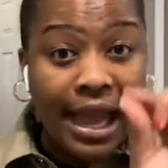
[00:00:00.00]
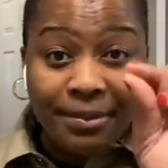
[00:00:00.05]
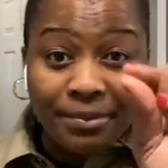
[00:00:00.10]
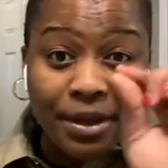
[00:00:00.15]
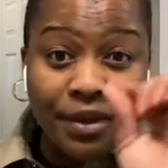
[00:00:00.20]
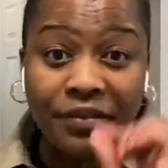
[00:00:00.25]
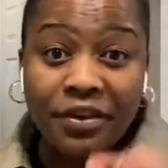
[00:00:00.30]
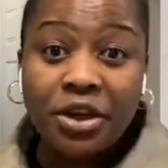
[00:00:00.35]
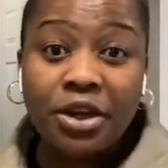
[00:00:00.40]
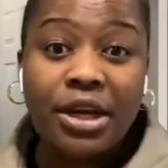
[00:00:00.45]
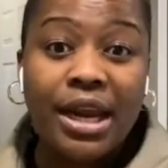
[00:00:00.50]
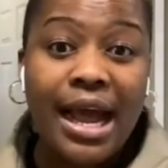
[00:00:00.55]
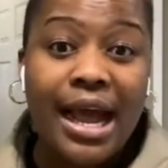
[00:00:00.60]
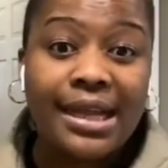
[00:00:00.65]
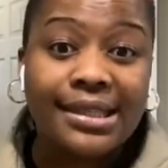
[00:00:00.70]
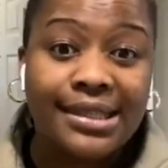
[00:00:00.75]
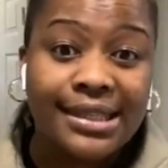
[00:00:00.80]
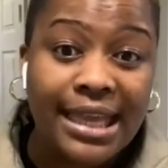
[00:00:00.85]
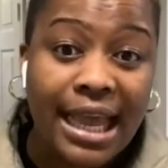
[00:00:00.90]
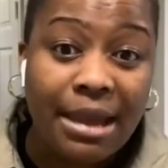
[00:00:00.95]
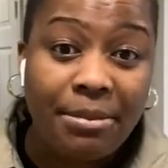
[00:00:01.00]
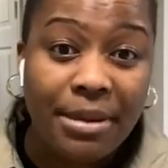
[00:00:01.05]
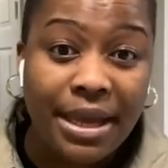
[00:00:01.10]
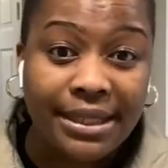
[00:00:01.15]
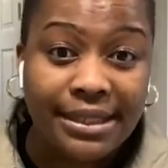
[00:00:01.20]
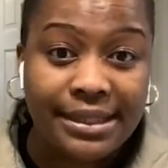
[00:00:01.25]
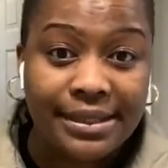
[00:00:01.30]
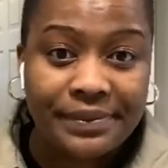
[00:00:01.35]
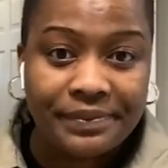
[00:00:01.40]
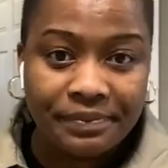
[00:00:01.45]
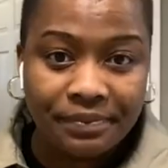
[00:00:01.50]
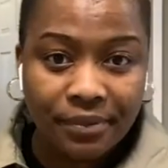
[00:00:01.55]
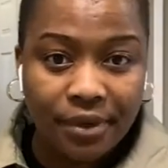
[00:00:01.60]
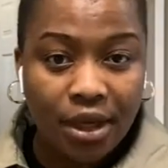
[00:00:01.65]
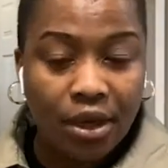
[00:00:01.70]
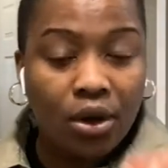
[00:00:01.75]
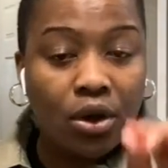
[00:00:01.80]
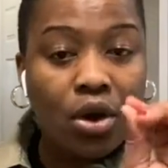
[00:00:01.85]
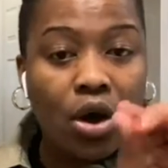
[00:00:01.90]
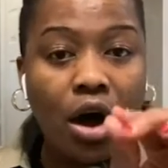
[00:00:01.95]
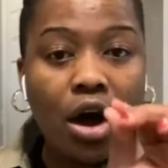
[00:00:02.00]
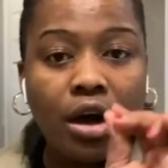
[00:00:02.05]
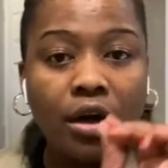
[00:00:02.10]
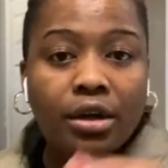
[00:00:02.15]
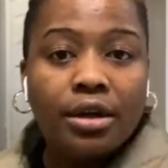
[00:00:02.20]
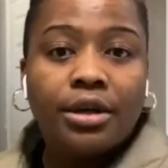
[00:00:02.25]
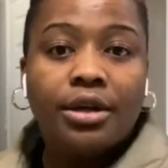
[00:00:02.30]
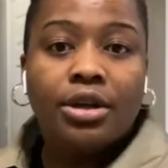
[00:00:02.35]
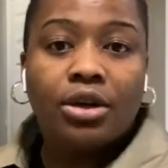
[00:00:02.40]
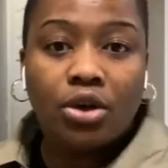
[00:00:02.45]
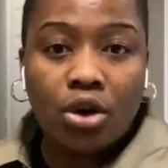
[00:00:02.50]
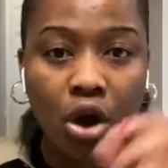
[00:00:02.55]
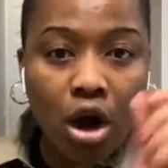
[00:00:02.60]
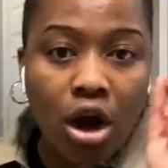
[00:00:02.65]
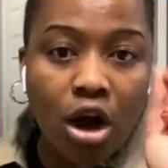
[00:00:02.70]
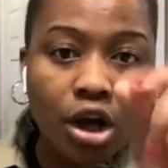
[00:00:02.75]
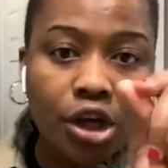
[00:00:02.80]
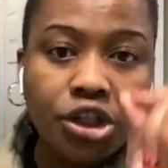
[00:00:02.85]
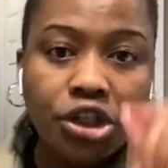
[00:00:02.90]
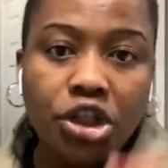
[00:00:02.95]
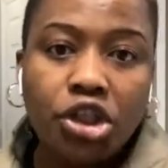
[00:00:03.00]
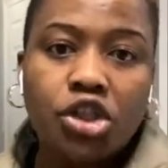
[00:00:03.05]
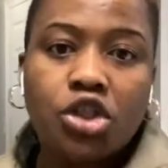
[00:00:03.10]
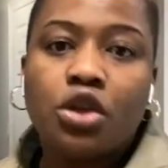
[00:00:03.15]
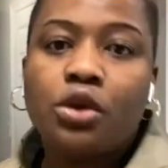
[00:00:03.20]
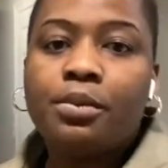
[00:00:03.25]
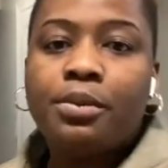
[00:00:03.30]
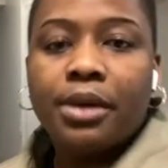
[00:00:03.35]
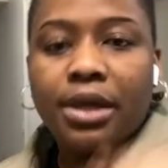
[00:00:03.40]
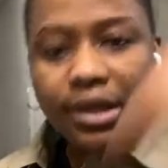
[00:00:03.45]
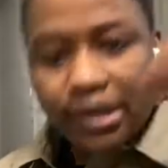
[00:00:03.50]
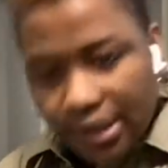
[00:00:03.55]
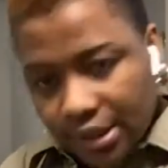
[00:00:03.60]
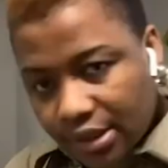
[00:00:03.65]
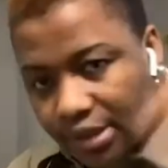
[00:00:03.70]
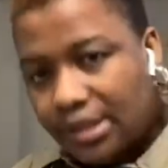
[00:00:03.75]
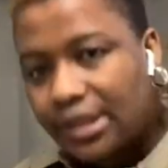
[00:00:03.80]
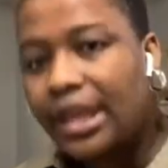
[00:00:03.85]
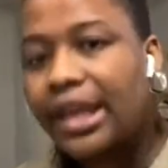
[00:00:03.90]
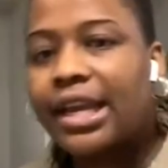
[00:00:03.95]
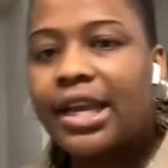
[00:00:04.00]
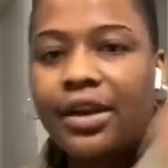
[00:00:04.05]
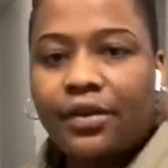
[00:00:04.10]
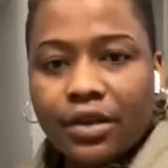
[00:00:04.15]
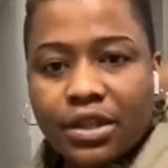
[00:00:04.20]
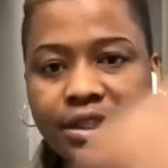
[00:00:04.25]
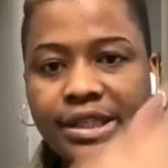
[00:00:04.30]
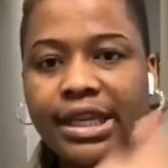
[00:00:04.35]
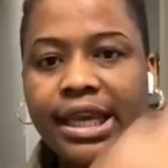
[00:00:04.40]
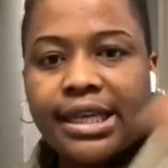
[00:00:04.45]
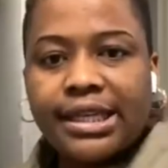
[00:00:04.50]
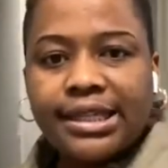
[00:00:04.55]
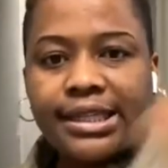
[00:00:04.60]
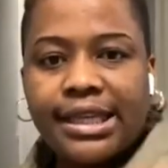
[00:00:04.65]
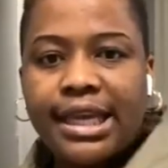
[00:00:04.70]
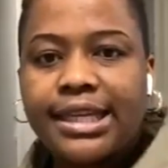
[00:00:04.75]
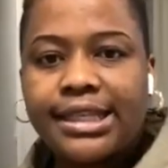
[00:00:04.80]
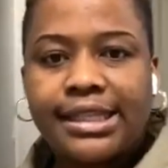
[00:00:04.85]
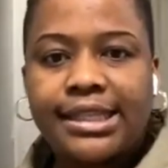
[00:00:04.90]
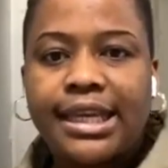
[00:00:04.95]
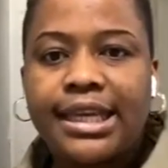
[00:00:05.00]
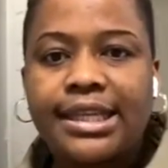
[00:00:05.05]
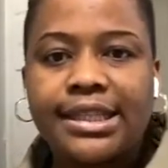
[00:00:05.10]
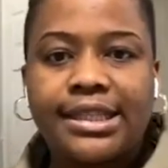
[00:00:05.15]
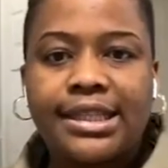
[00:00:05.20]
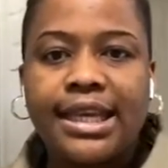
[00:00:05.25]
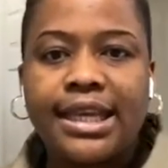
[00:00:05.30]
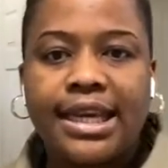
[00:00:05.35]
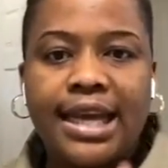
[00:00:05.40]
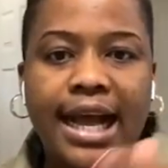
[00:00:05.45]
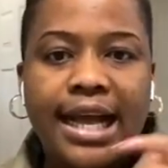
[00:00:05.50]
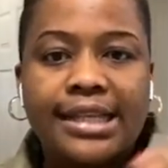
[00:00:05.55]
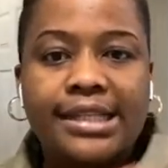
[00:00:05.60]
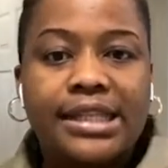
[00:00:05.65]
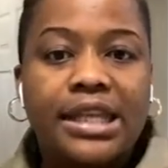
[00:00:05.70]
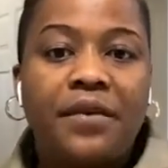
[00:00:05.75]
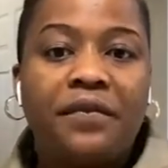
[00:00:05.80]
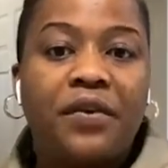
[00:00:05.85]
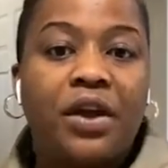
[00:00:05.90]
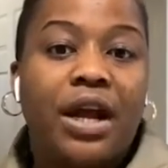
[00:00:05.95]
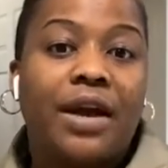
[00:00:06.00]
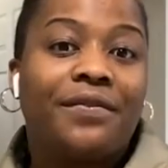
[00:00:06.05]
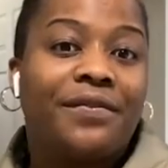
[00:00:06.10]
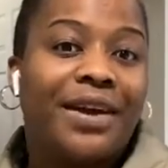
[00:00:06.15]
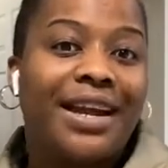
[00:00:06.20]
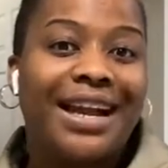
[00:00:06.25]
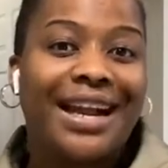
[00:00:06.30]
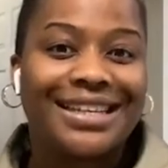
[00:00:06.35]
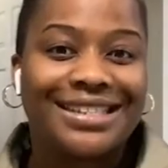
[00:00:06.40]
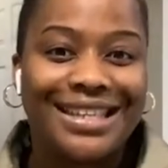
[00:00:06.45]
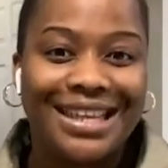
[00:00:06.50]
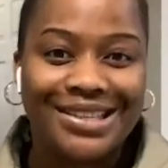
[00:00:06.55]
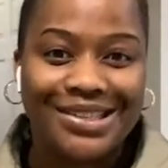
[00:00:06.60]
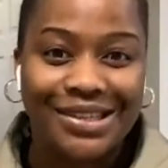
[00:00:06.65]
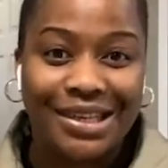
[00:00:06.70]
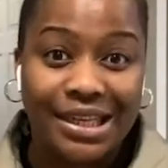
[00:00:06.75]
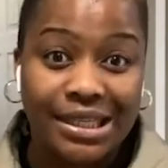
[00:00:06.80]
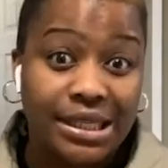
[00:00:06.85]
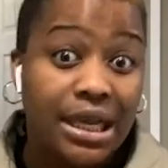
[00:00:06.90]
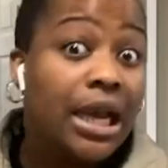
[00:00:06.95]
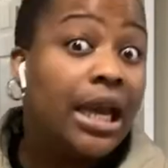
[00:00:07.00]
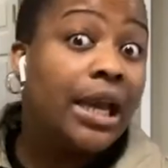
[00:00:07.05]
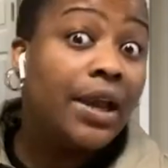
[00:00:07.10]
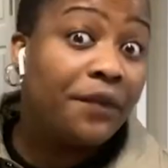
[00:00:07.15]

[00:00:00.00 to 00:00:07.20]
I'm giving you that assignment. Go on YouTube, dig, and see if you can find answer to this.